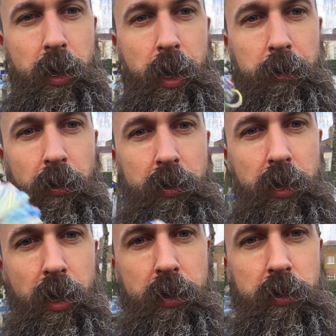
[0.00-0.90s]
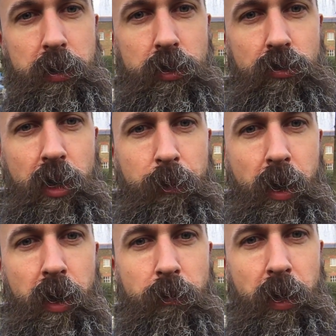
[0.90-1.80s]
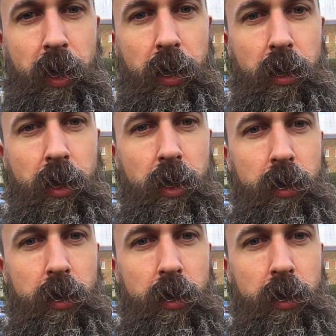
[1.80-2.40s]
and I'm going to tie it to this tree behind me here,